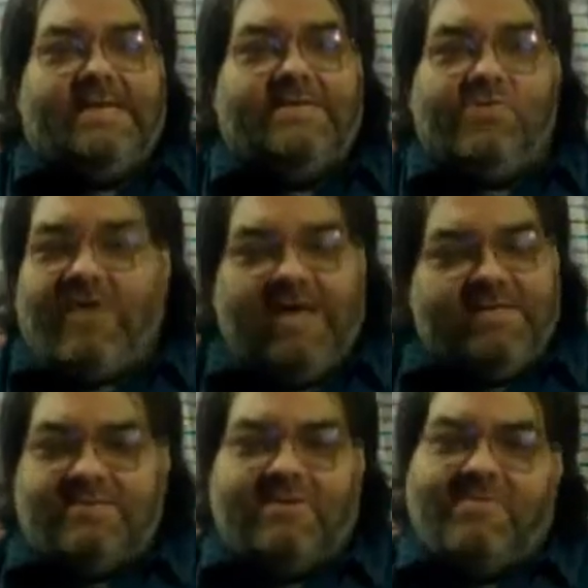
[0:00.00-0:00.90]
You can't
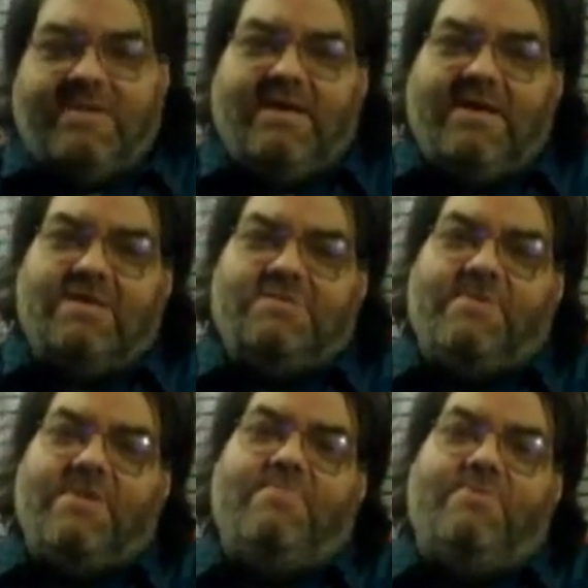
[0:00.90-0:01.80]
discriminate against
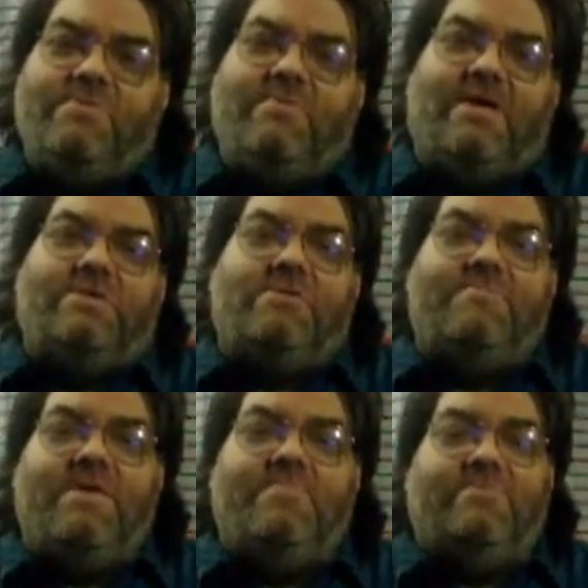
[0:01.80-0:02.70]
people. You've got to treat
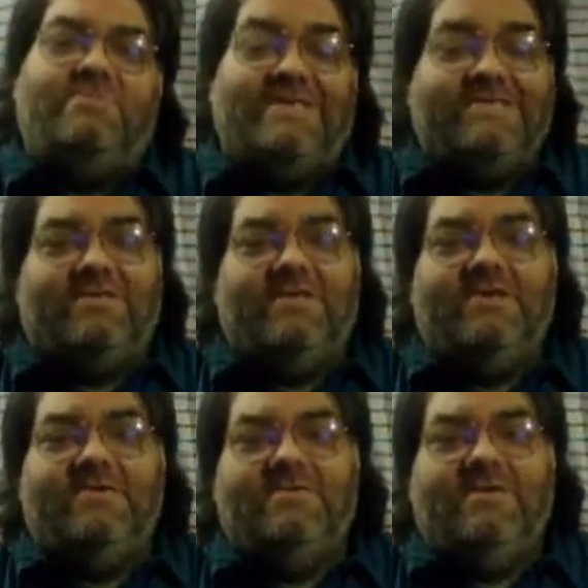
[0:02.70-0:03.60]
people
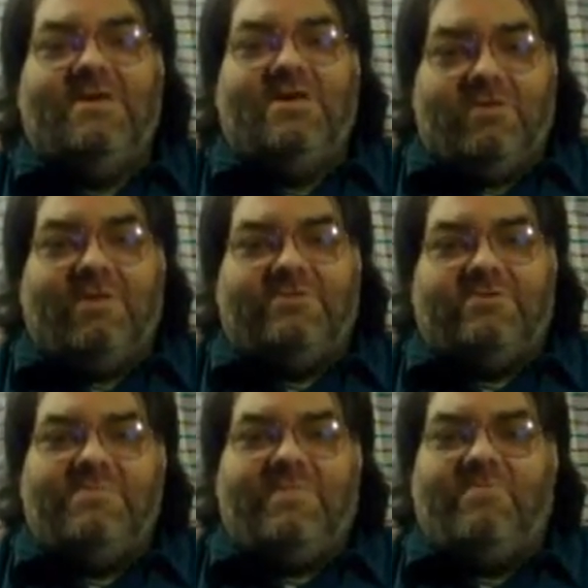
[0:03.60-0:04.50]
decently. You have to
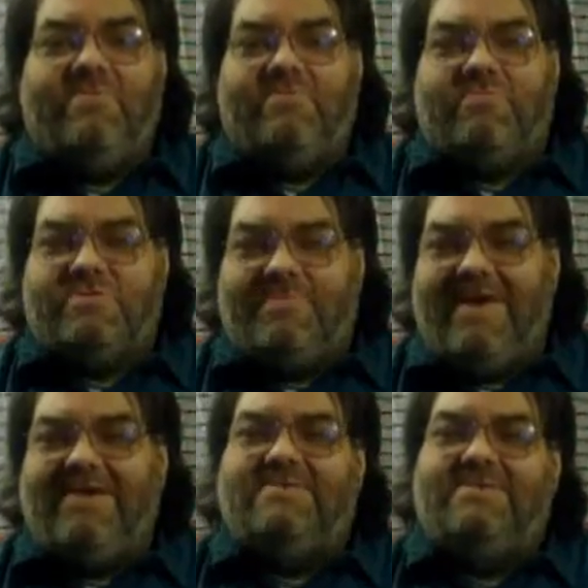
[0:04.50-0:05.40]
treat people with
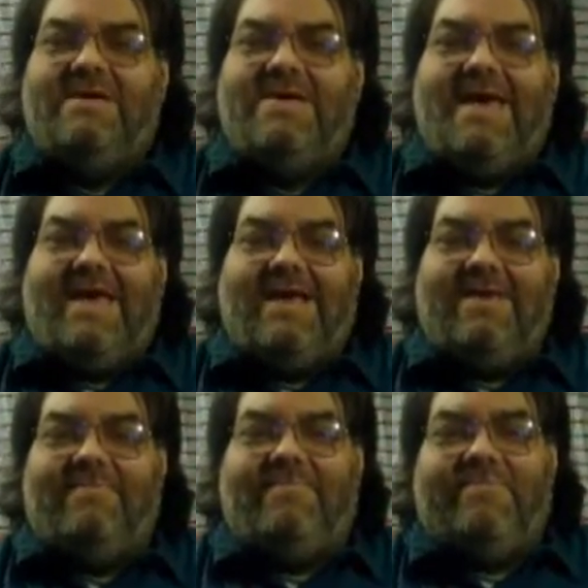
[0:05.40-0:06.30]
respect and
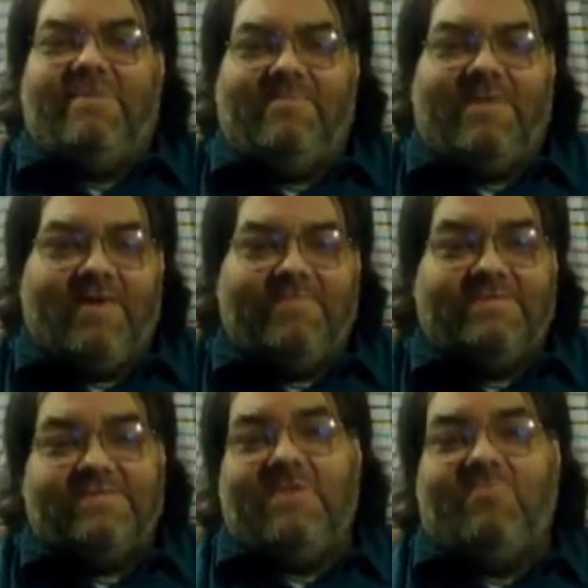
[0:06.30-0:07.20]
have them have the
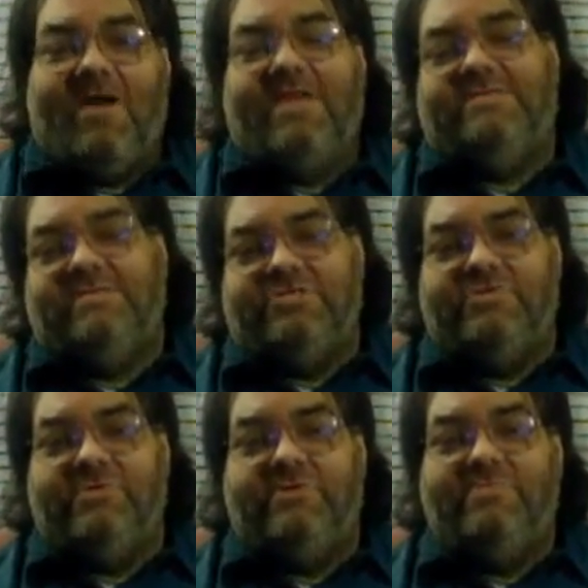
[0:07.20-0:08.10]
same rights that
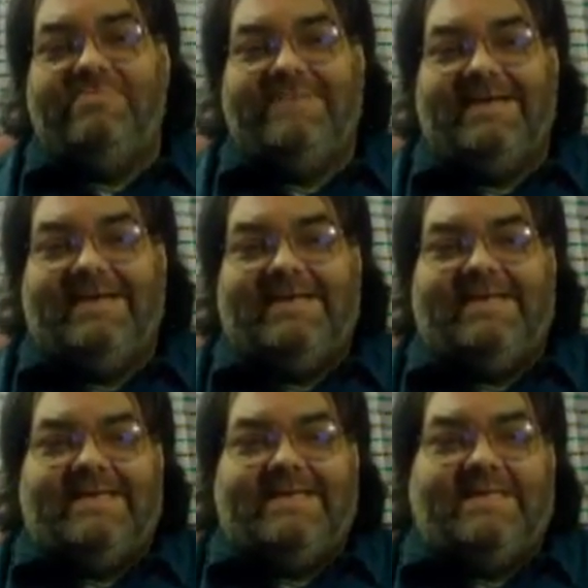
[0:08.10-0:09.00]
you do.
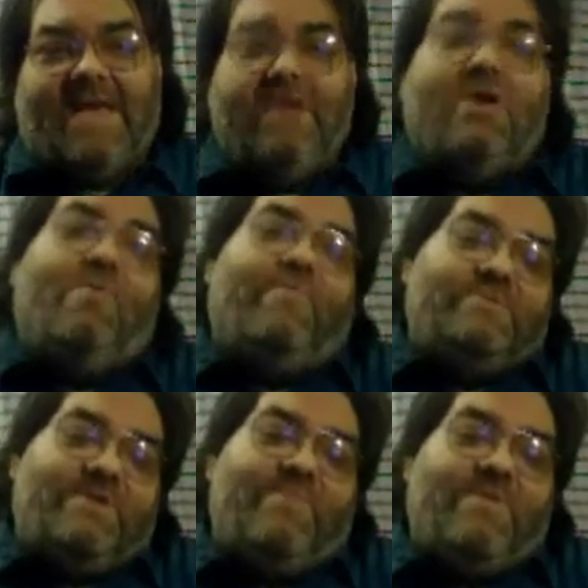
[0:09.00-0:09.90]
I know for
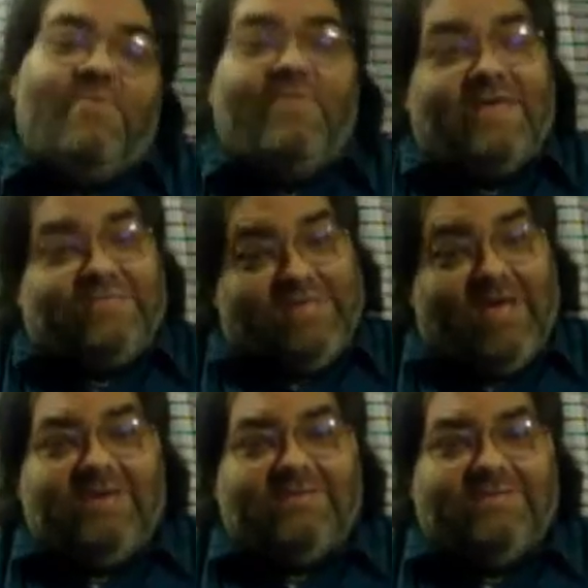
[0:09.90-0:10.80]
some people that
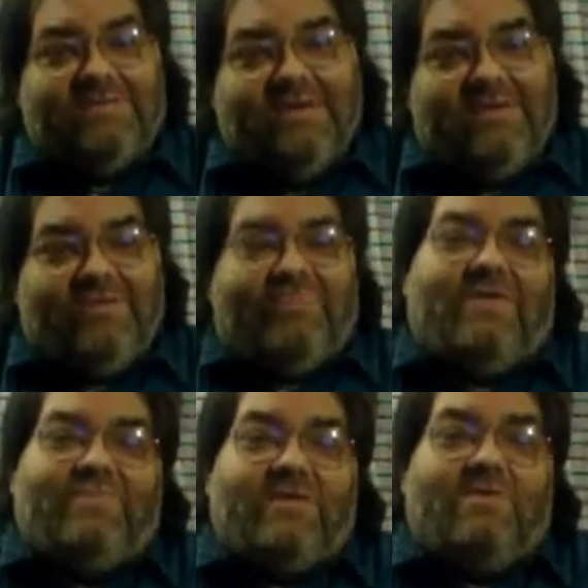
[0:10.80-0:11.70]
sucks, to
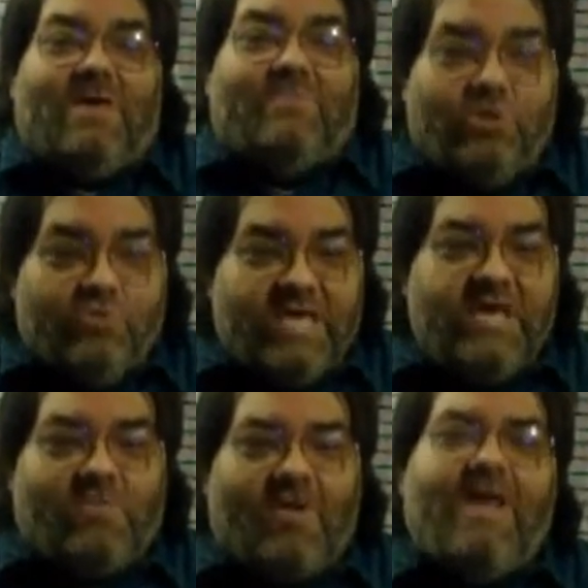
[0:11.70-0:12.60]
think they don't have
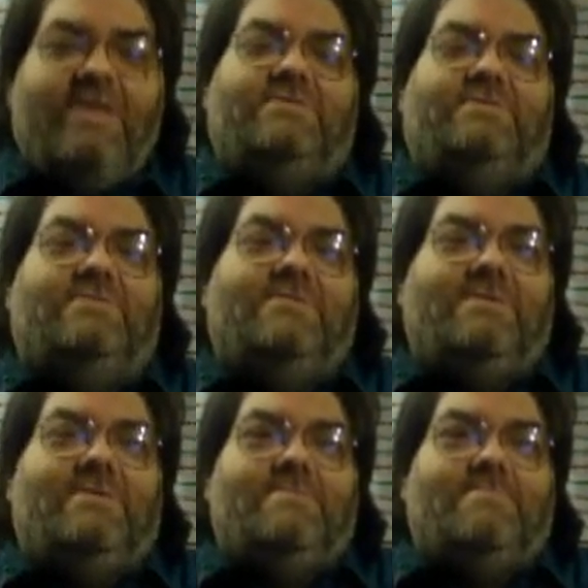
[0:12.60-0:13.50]
unique rights,
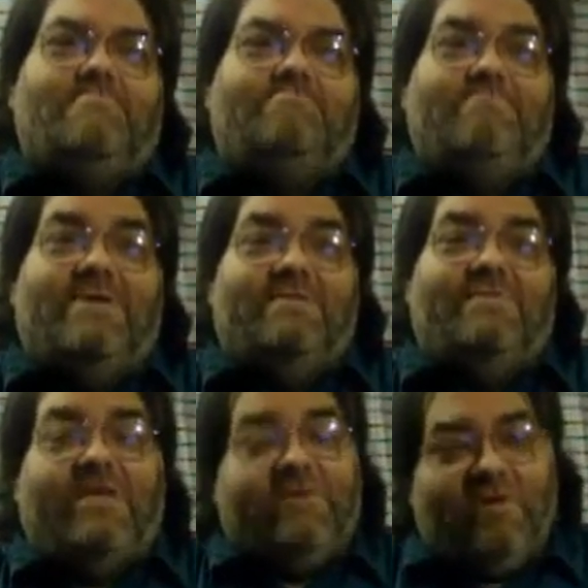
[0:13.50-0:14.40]
but
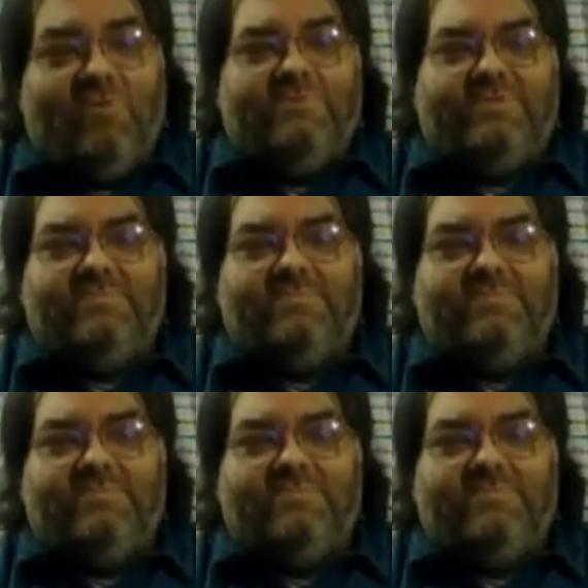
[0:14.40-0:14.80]
they don't.